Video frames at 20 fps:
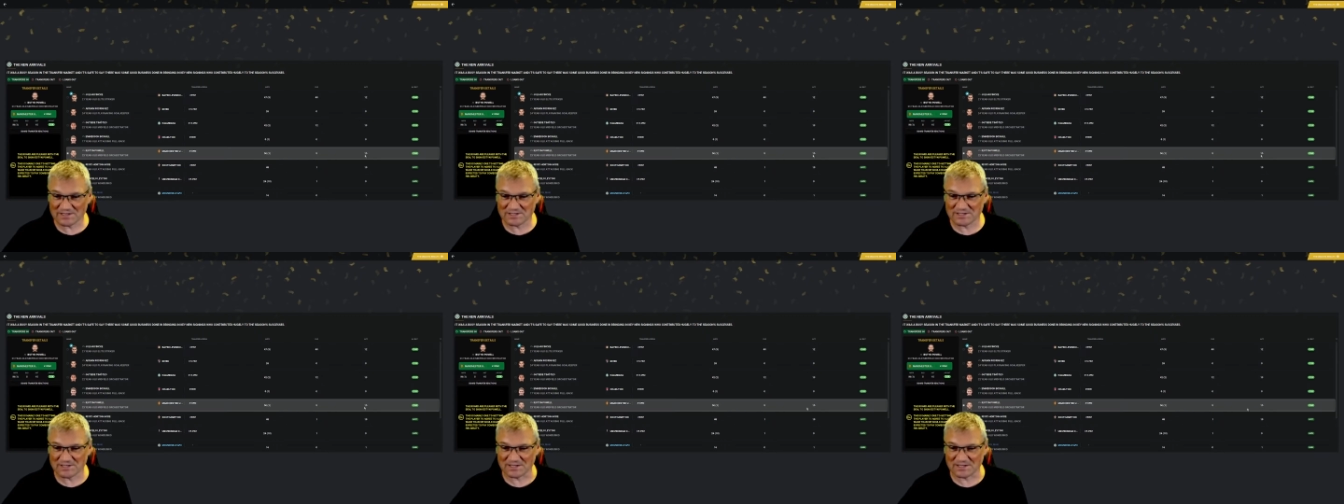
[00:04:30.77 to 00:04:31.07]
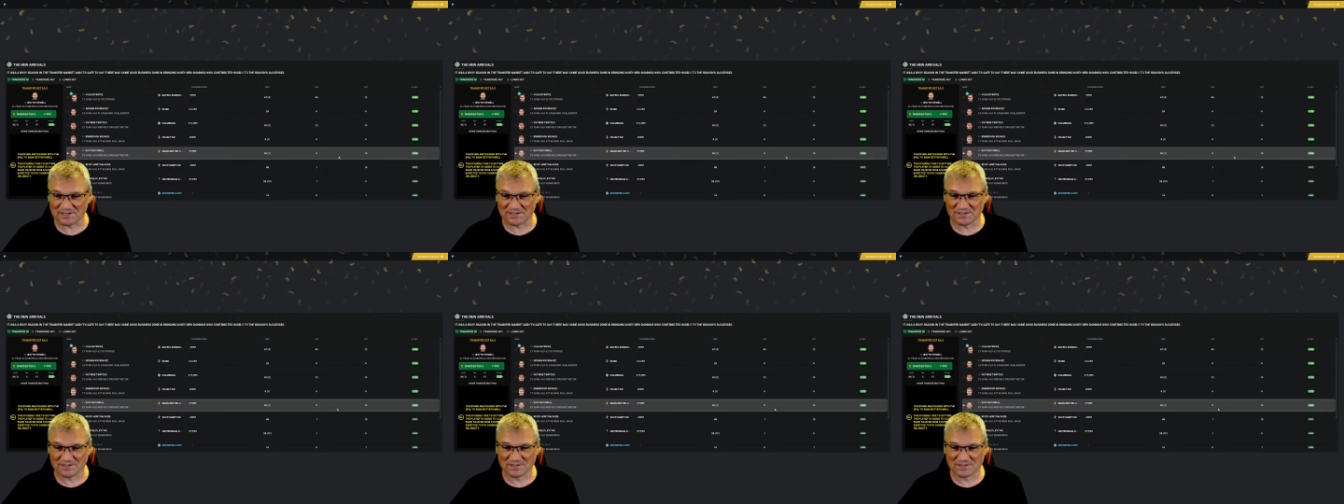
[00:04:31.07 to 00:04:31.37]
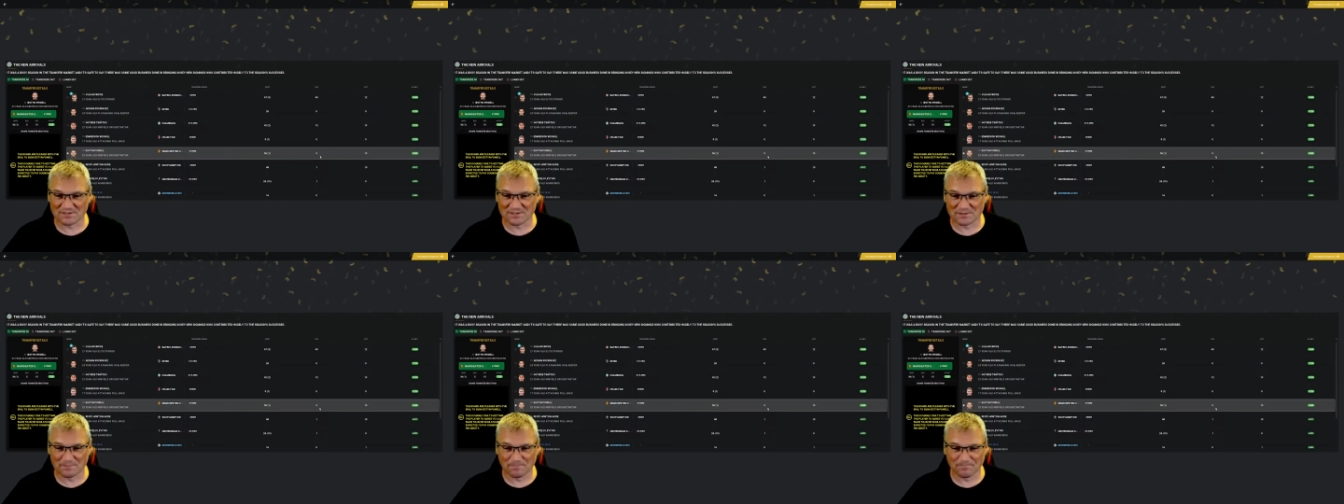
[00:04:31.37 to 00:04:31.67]

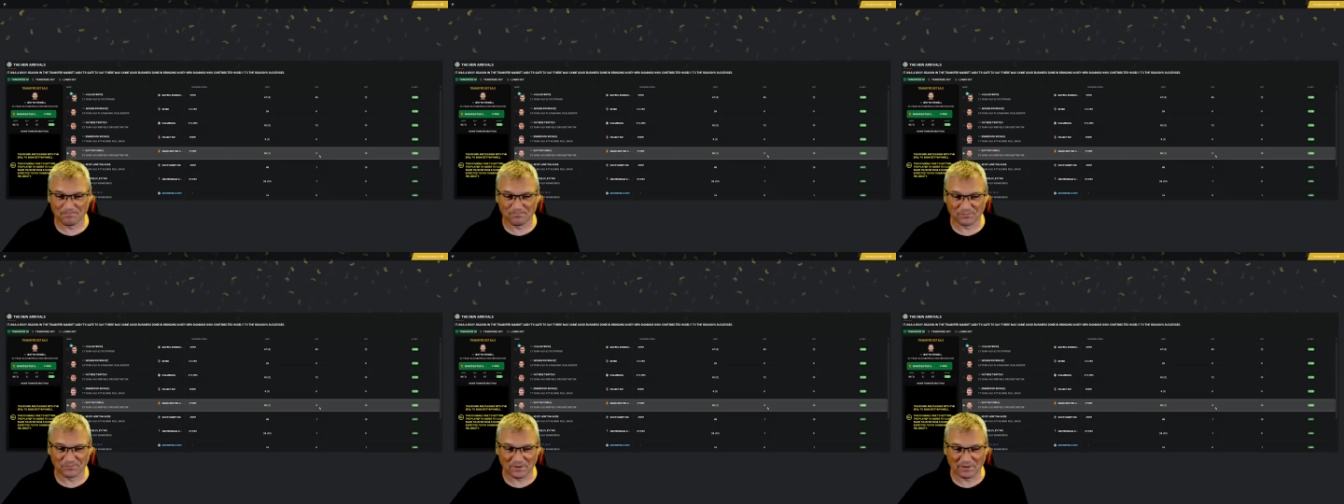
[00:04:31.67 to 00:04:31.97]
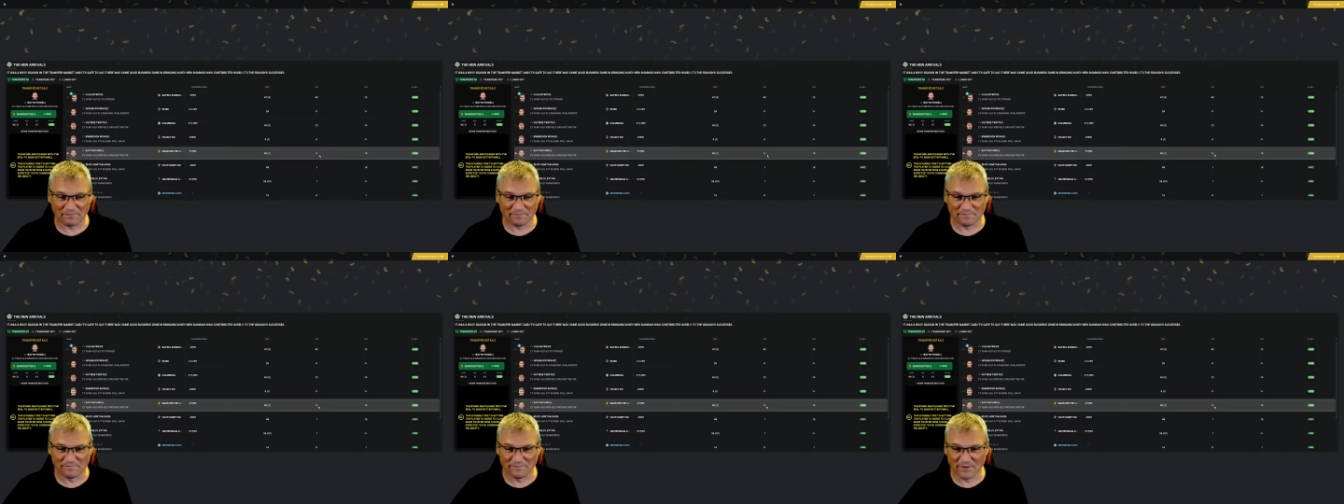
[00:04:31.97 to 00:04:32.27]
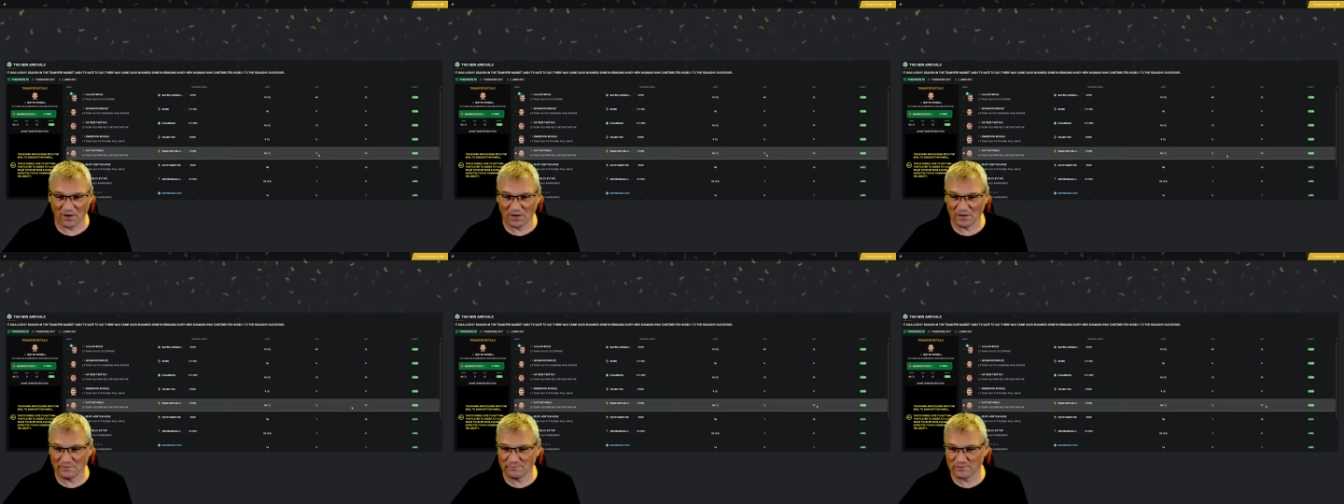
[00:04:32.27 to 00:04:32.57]
assists,
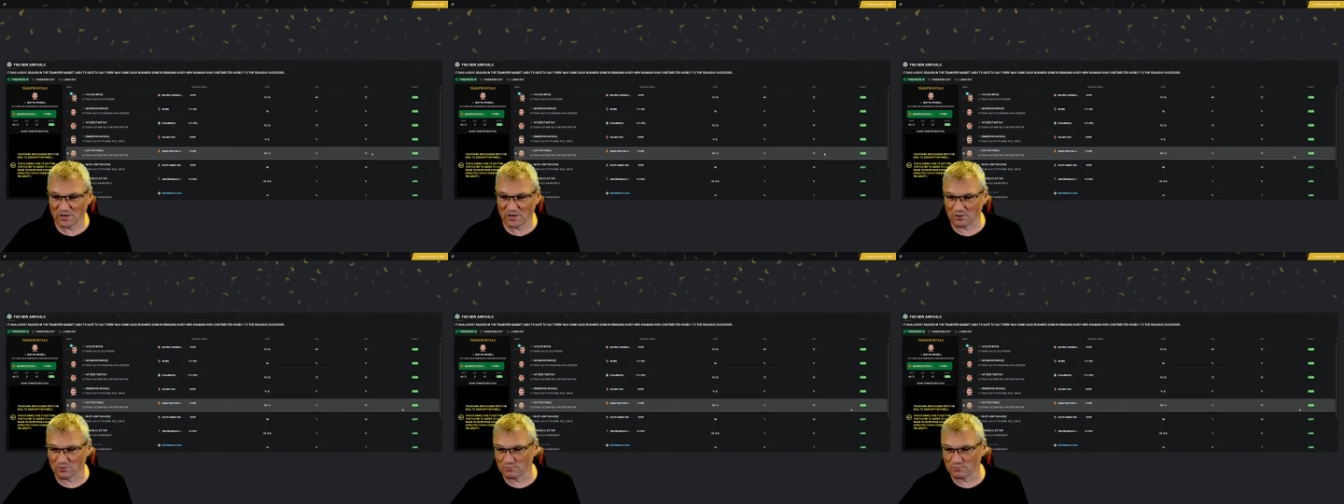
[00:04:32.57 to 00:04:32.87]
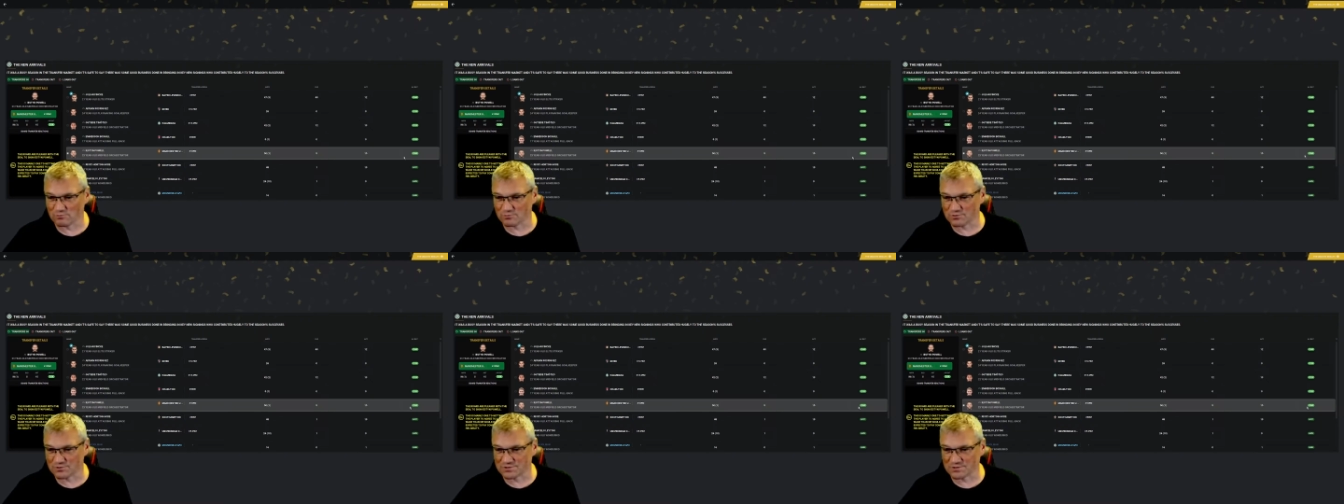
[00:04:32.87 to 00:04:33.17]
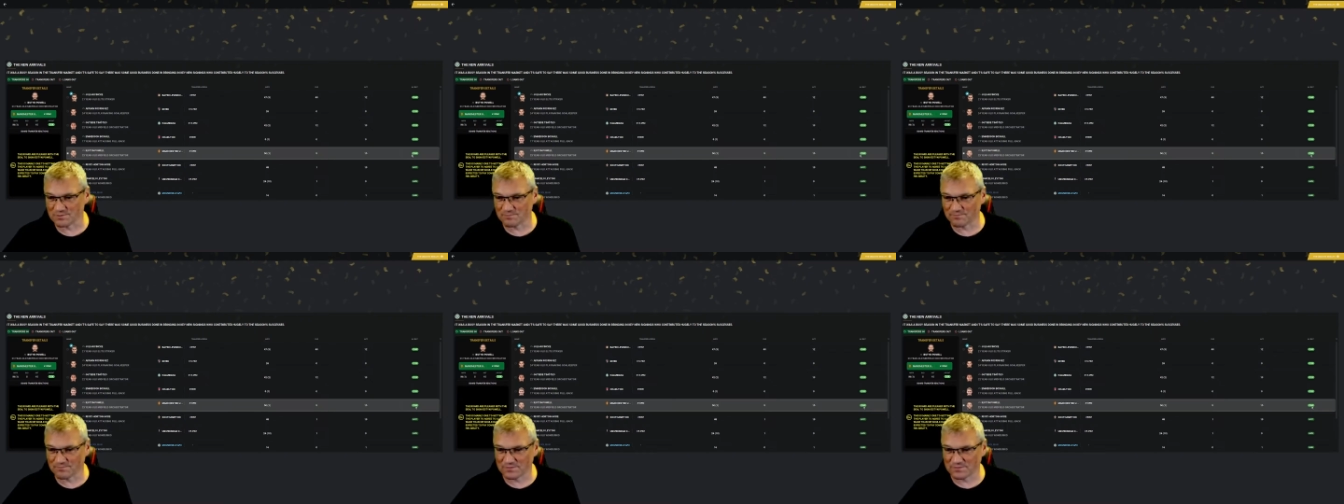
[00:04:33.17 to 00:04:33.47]
5
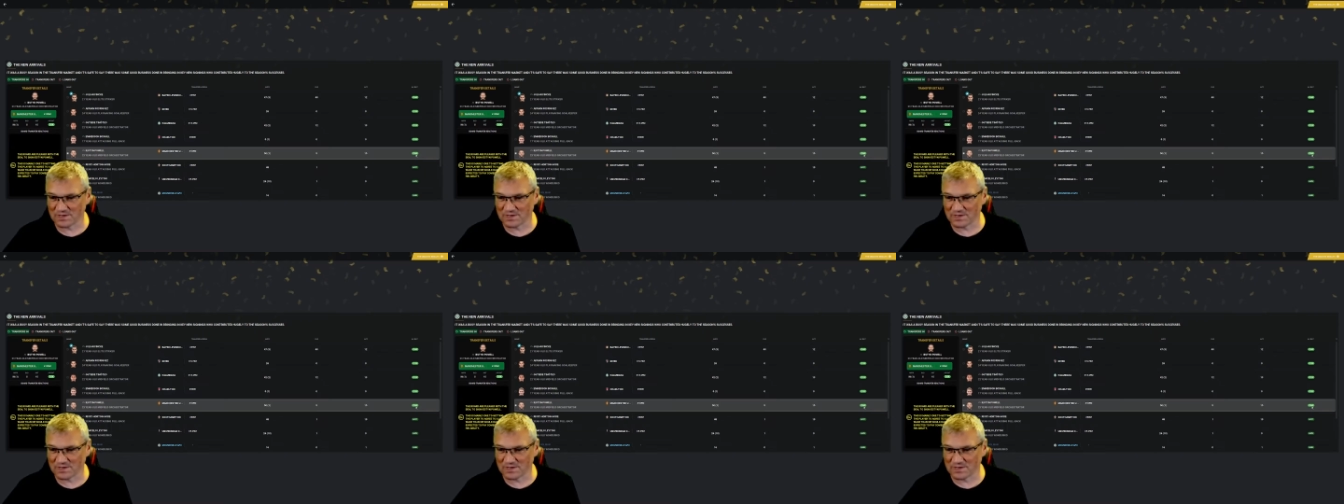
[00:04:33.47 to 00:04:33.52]
goals,